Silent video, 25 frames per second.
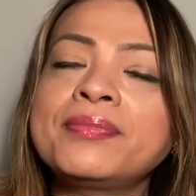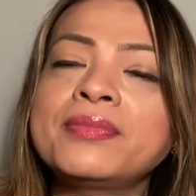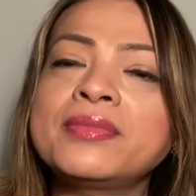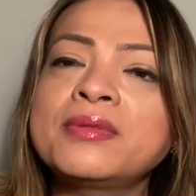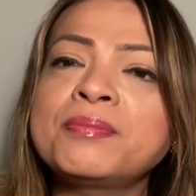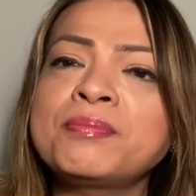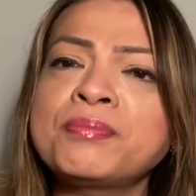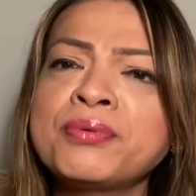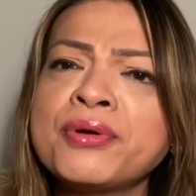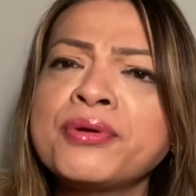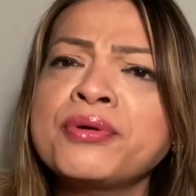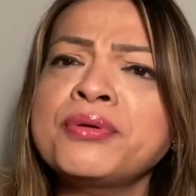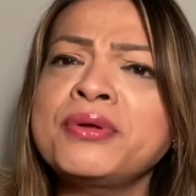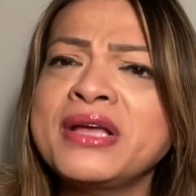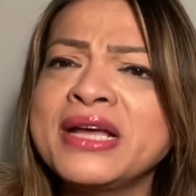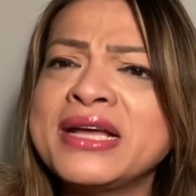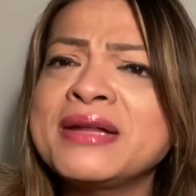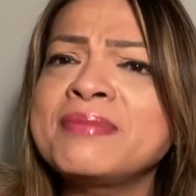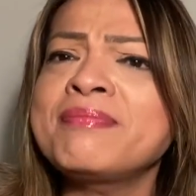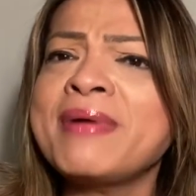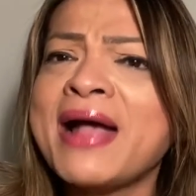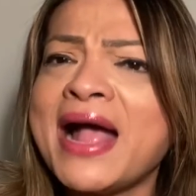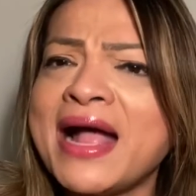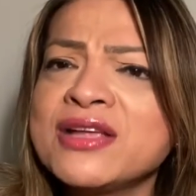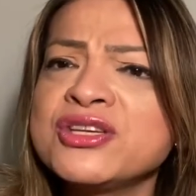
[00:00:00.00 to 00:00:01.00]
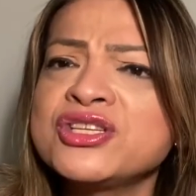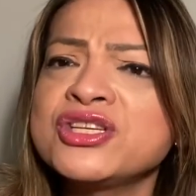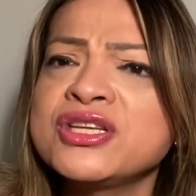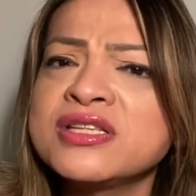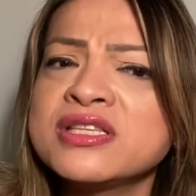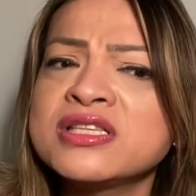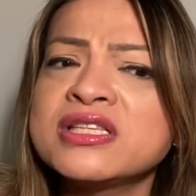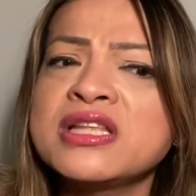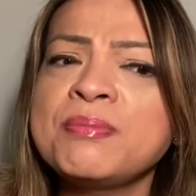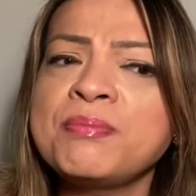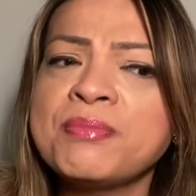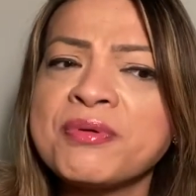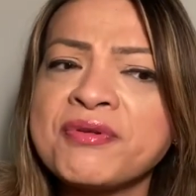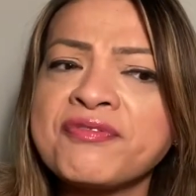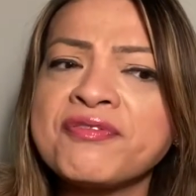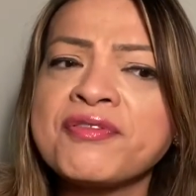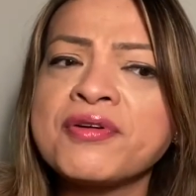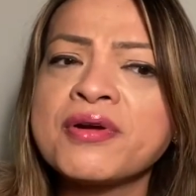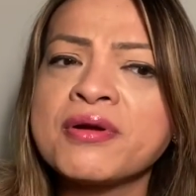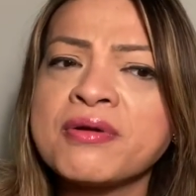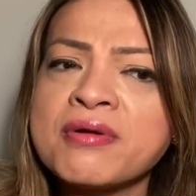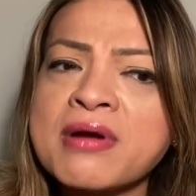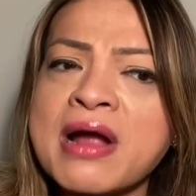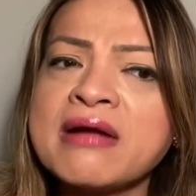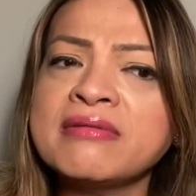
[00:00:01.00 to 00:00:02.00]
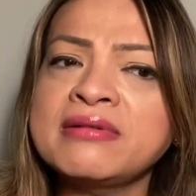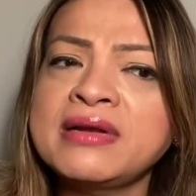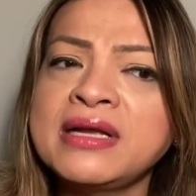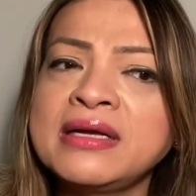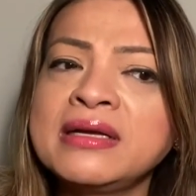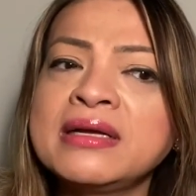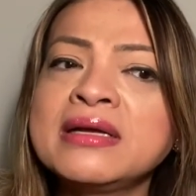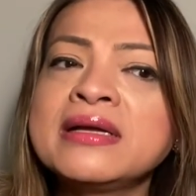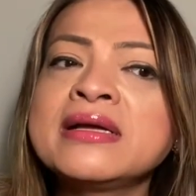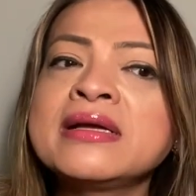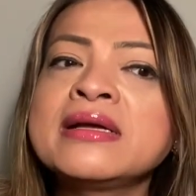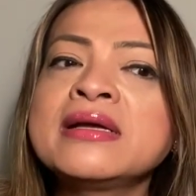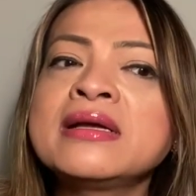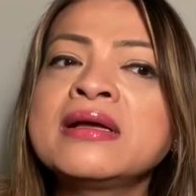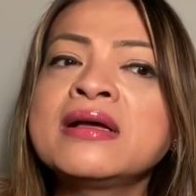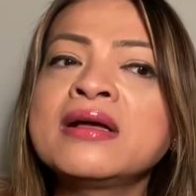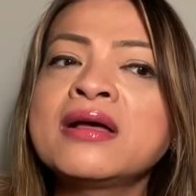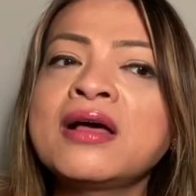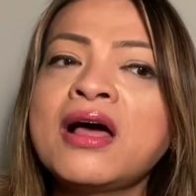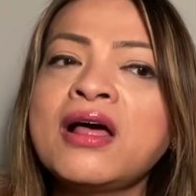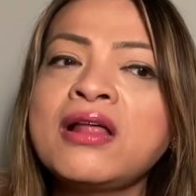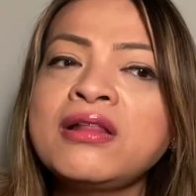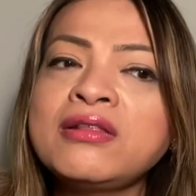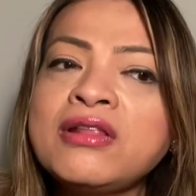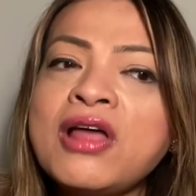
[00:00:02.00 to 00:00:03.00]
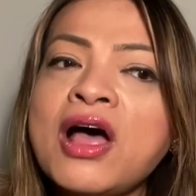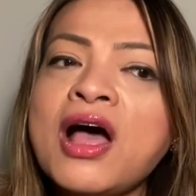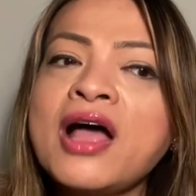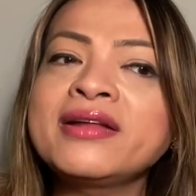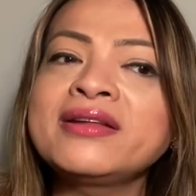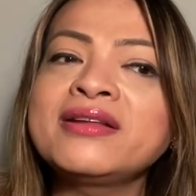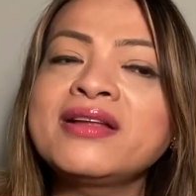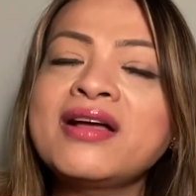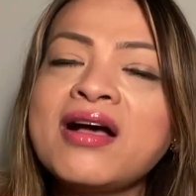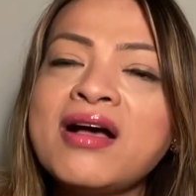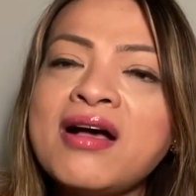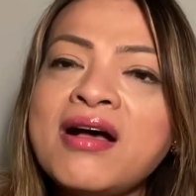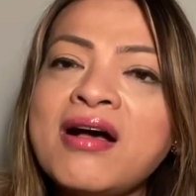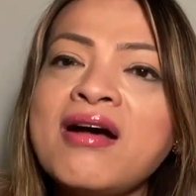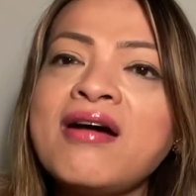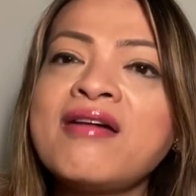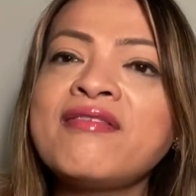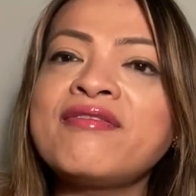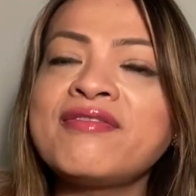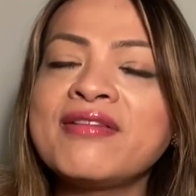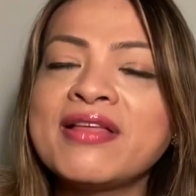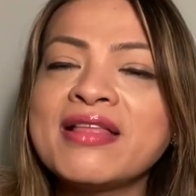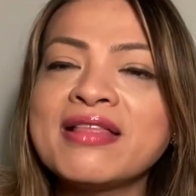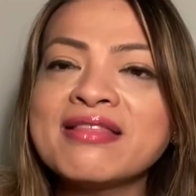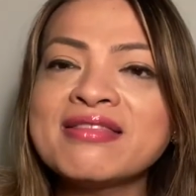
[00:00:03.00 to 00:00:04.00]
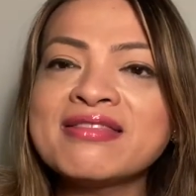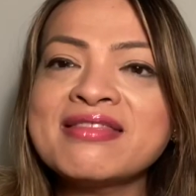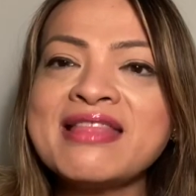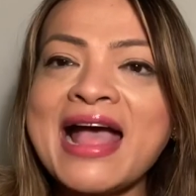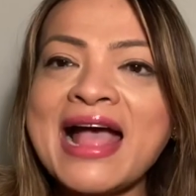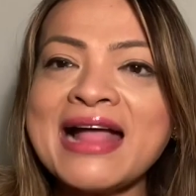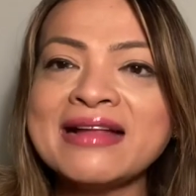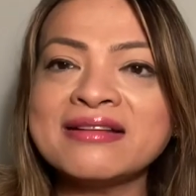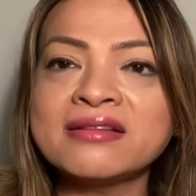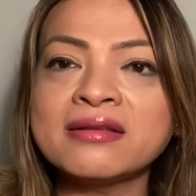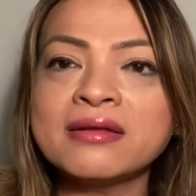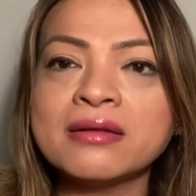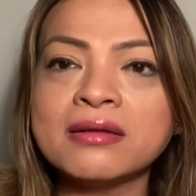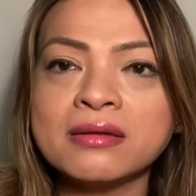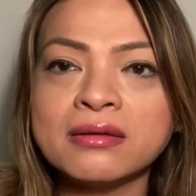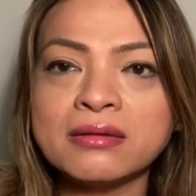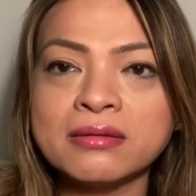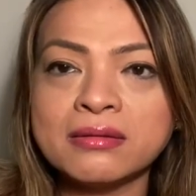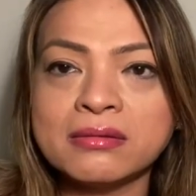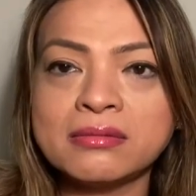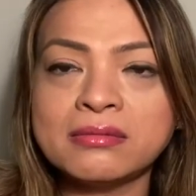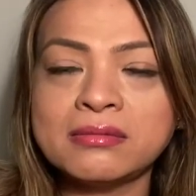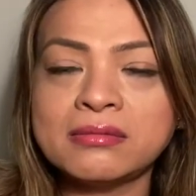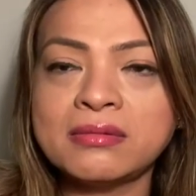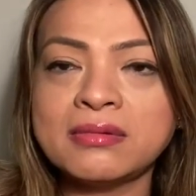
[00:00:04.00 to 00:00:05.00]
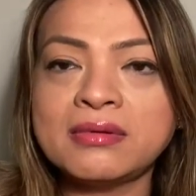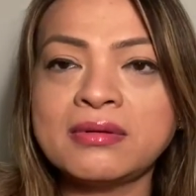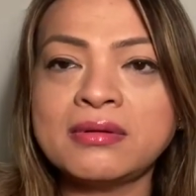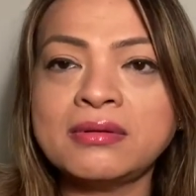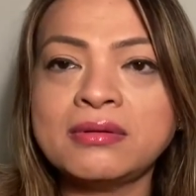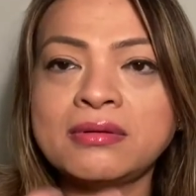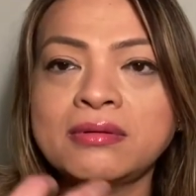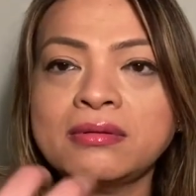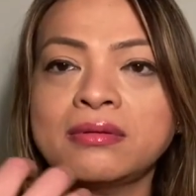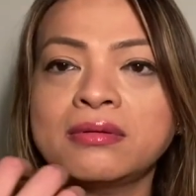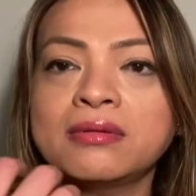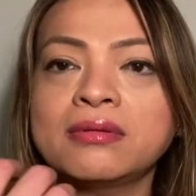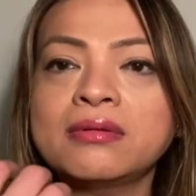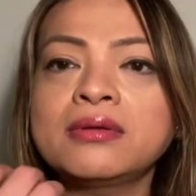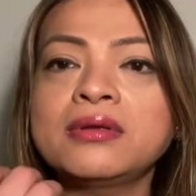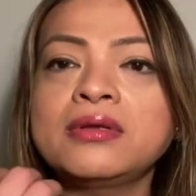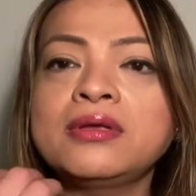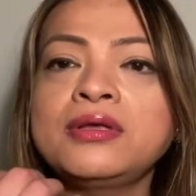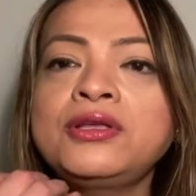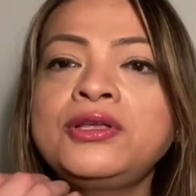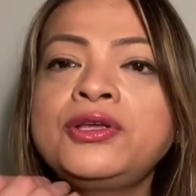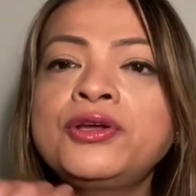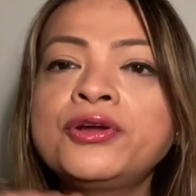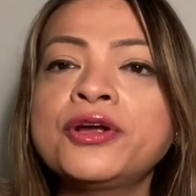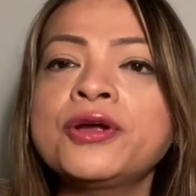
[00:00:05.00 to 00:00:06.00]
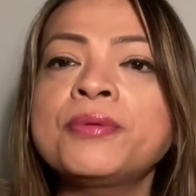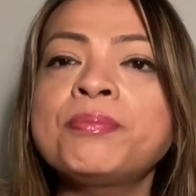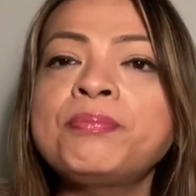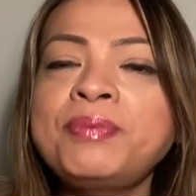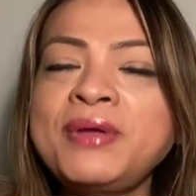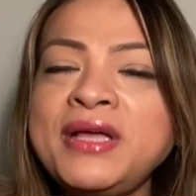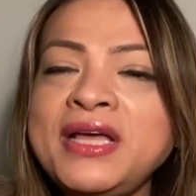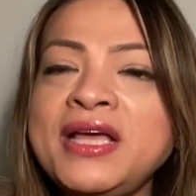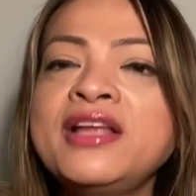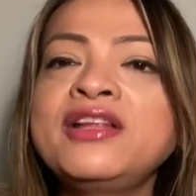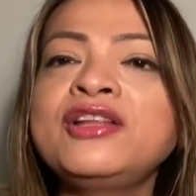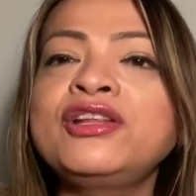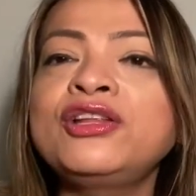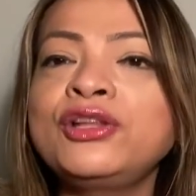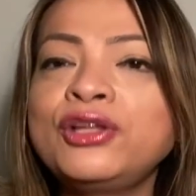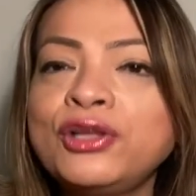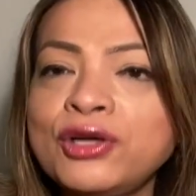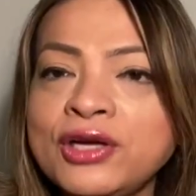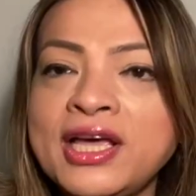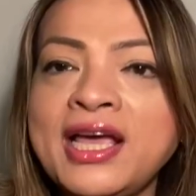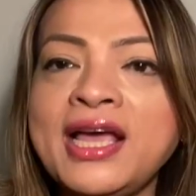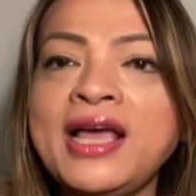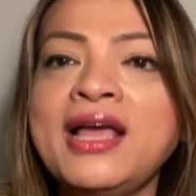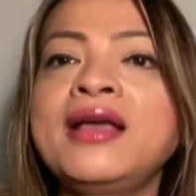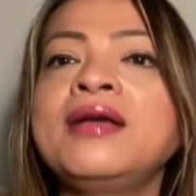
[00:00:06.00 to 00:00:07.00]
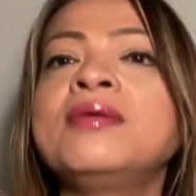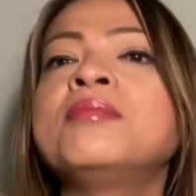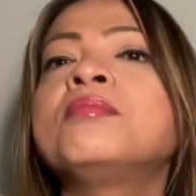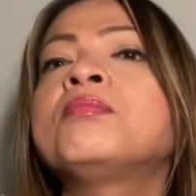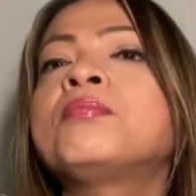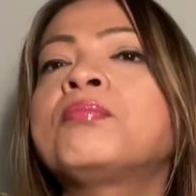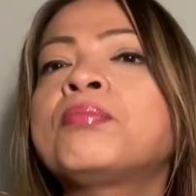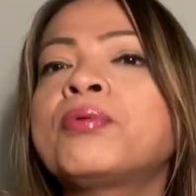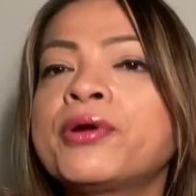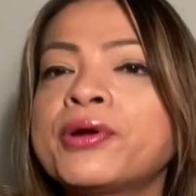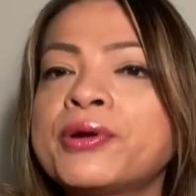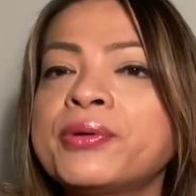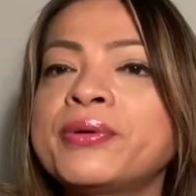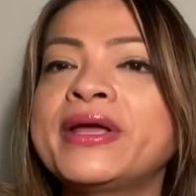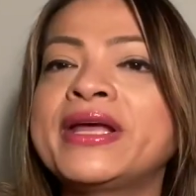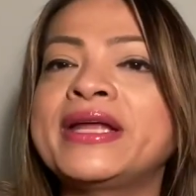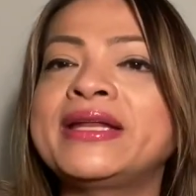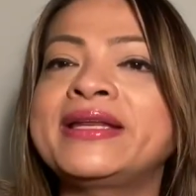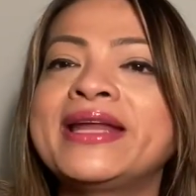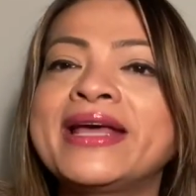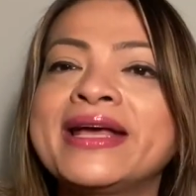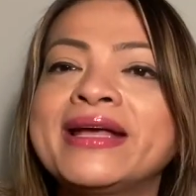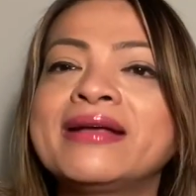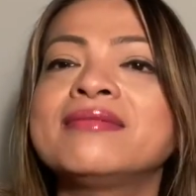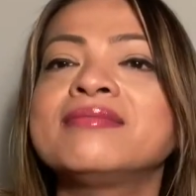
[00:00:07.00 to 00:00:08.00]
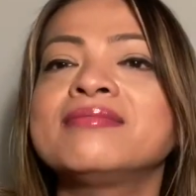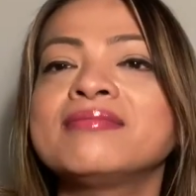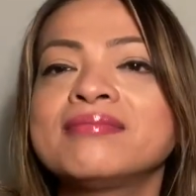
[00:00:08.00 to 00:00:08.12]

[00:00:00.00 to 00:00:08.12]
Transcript: Puerto Rican pageants, they prefer crowning a lot of that European looking Puerto Rican, like